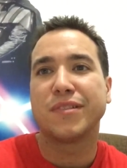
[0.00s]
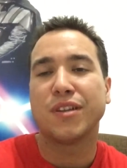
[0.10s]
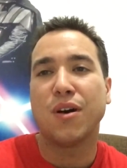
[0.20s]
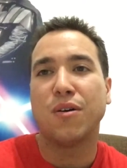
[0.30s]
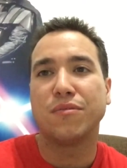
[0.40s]

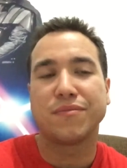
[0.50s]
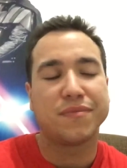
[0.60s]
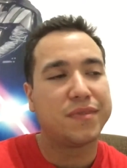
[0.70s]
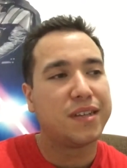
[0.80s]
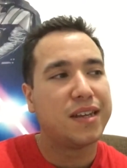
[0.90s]
So
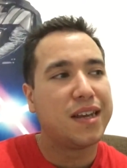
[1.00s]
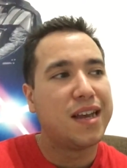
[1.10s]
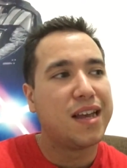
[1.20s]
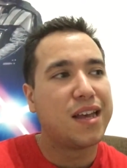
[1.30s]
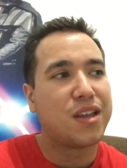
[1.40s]

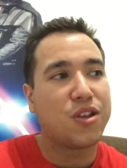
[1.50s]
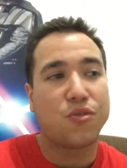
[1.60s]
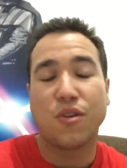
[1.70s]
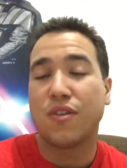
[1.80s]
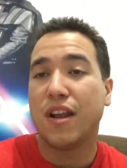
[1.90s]

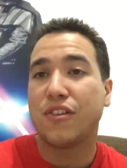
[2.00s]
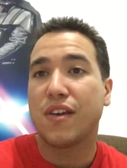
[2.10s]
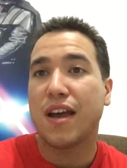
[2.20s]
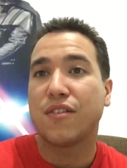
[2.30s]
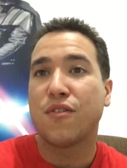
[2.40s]
just wanted to let
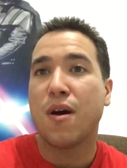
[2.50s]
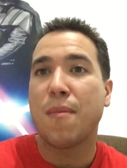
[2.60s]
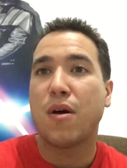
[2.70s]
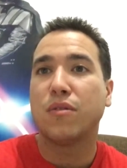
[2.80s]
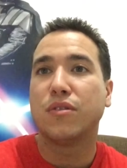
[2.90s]
you guys know
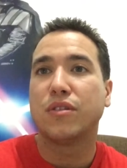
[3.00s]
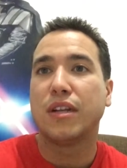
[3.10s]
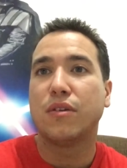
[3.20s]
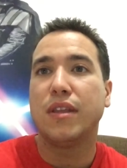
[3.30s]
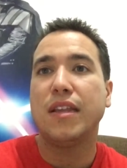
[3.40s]
about those
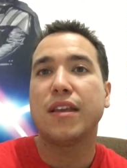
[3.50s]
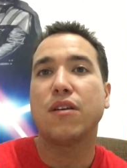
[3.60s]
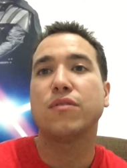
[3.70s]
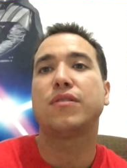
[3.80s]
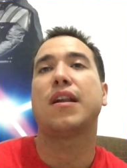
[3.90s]
little
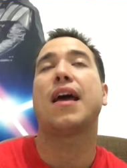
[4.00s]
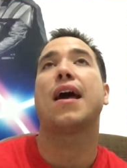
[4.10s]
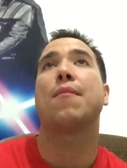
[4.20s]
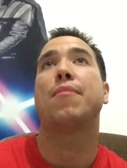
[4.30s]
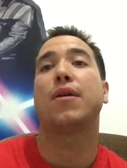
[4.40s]
details that I
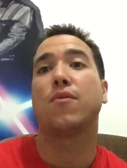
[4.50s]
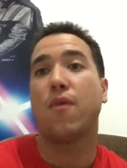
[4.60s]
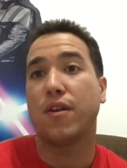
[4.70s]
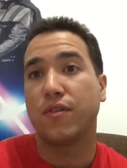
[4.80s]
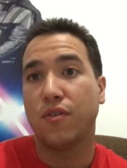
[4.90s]
have been
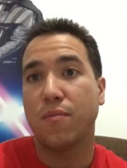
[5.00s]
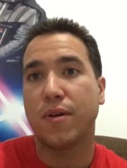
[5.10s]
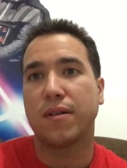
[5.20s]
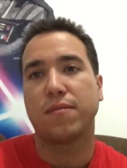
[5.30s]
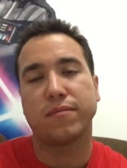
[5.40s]
wanting to do,
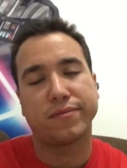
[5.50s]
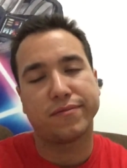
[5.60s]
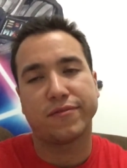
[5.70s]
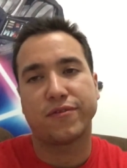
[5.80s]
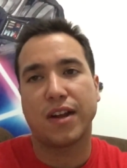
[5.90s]
but
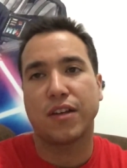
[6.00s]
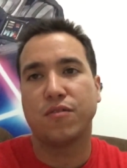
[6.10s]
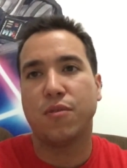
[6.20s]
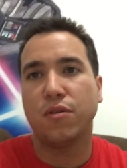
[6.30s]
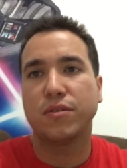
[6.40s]
forgot
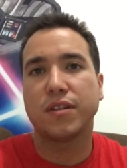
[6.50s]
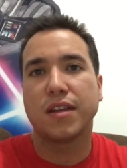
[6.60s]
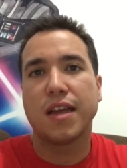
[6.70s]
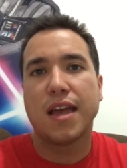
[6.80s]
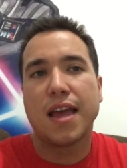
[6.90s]
to post.
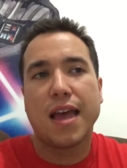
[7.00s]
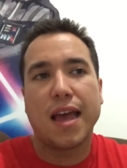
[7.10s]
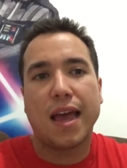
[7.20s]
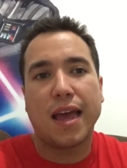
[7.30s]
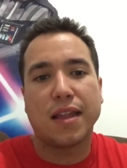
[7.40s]

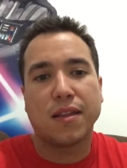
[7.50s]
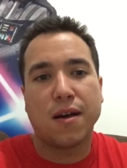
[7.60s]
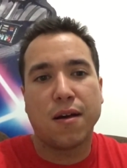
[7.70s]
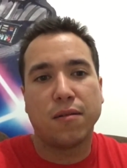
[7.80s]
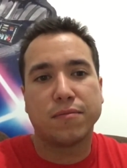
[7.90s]
And
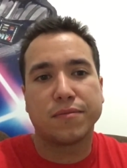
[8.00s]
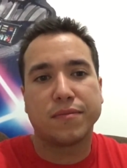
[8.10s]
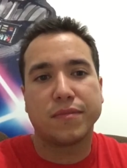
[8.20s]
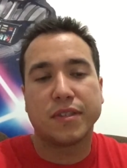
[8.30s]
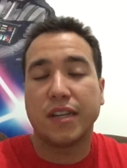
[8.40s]

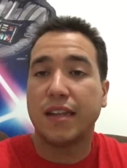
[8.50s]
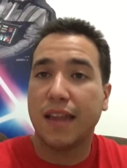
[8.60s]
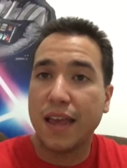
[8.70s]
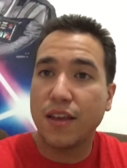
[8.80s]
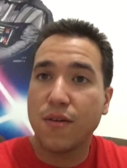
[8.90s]
say
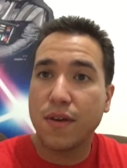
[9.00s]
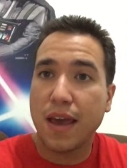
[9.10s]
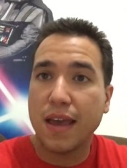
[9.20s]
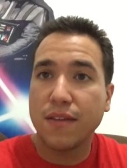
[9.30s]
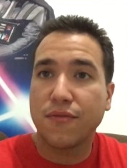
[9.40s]
thank you
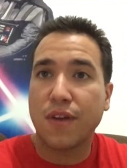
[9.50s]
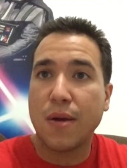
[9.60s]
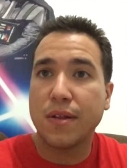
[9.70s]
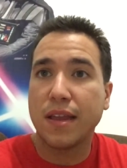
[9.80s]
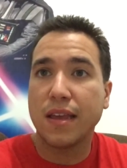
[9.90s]
again for
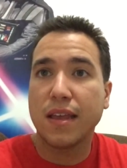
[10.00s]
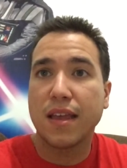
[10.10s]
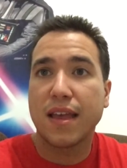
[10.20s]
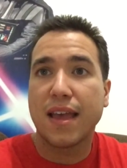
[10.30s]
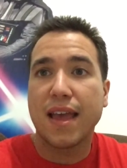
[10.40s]
everything.
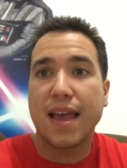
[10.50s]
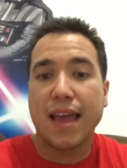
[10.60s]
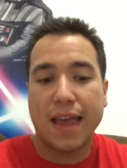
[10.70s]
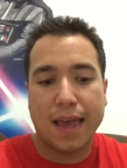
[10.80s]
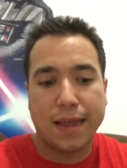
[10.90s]

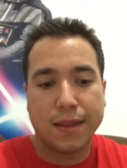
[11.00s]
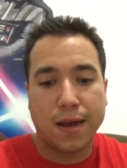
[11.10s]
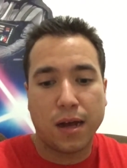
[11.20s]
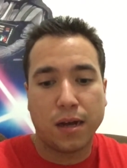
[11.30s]
And